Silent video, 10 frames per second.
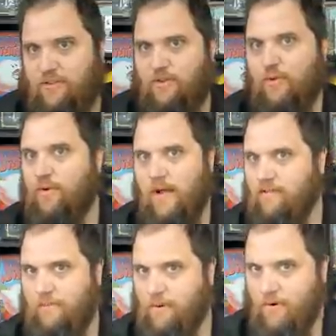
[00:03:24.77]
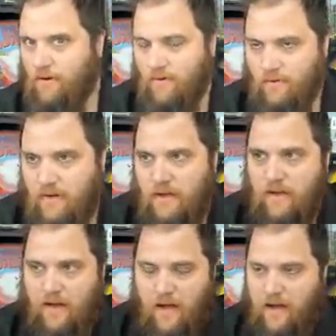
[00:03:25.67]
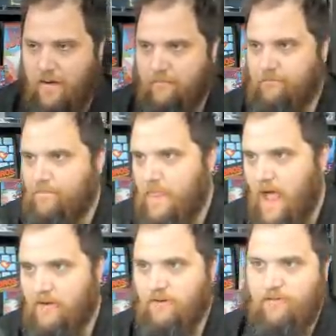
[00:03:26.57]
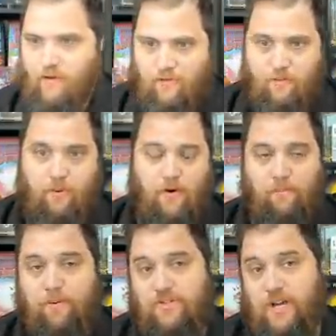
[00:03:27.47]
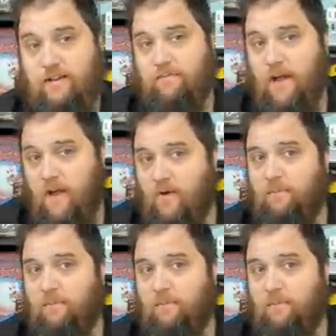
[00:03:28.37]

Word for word: cool. I support you. Um, I just don't support projecting my own